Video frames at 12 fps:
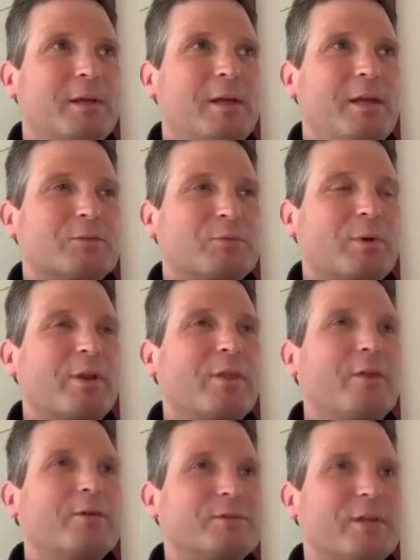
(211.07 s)
it's one of
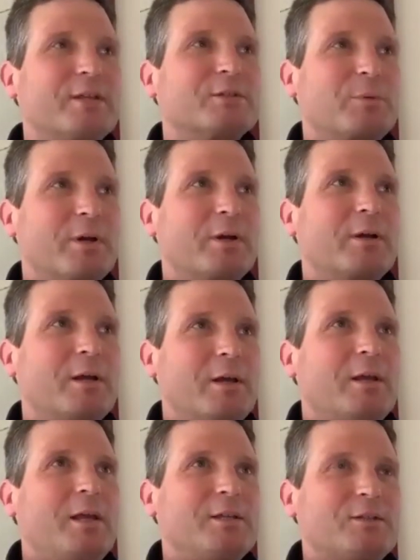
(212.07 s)
those things where
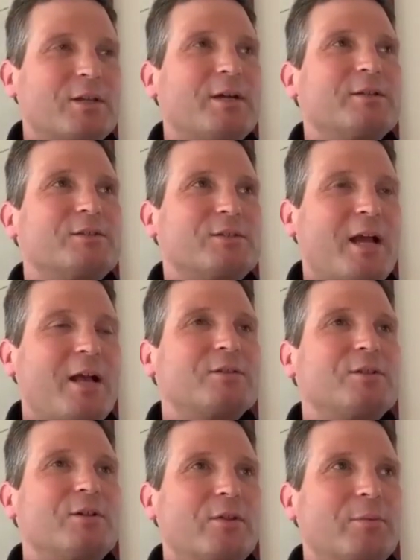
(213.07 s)
it does
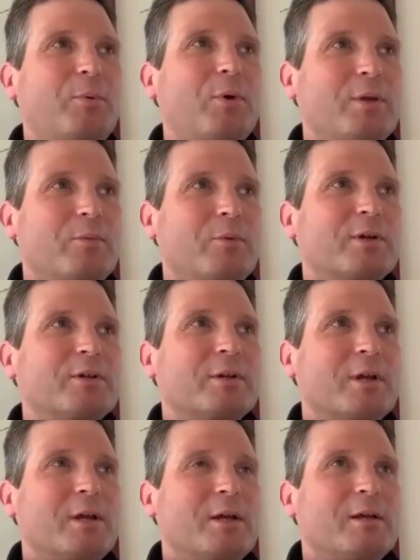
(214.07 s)
challenge you to the point where,
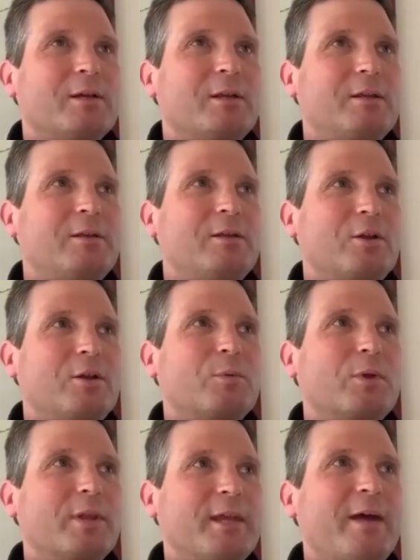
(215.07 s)
you
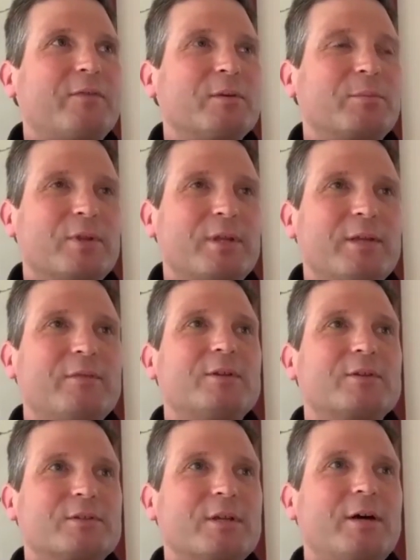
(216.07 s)
really have to believe in
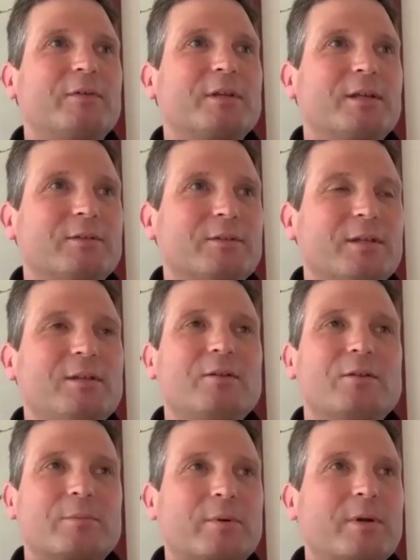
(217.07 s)
yourself and
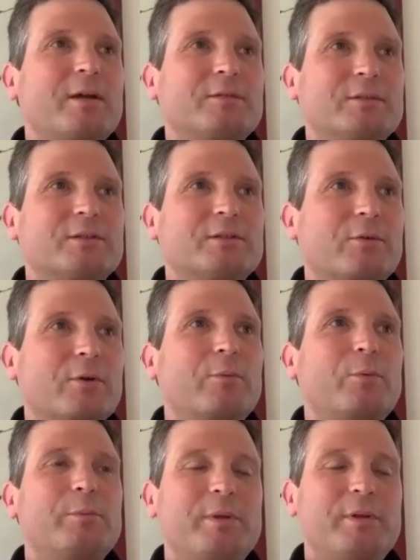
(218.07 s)
continue the process, or
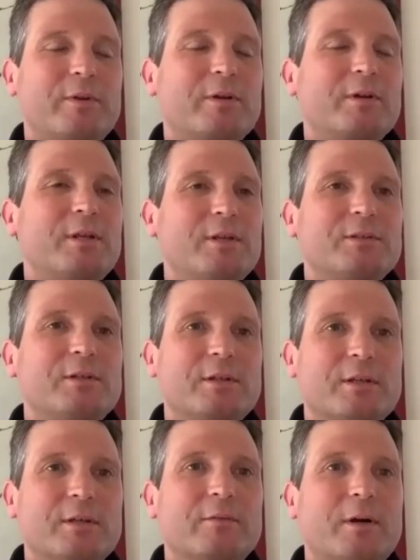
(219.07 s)
it would be very easy to
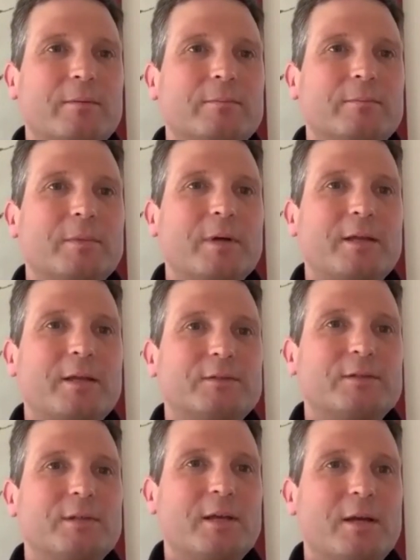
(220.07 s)
give up. I
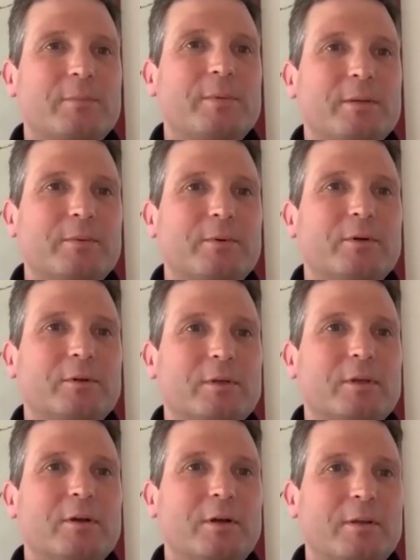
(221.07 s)
could see how people,
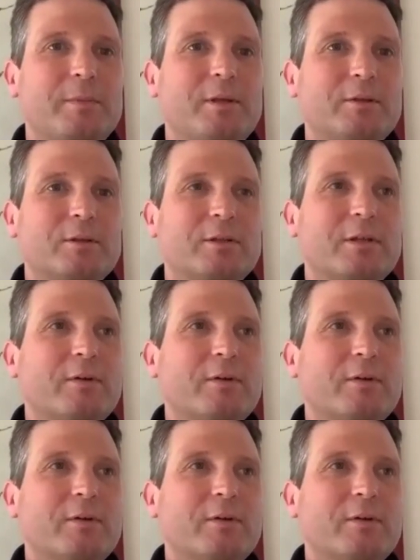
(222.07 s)
could give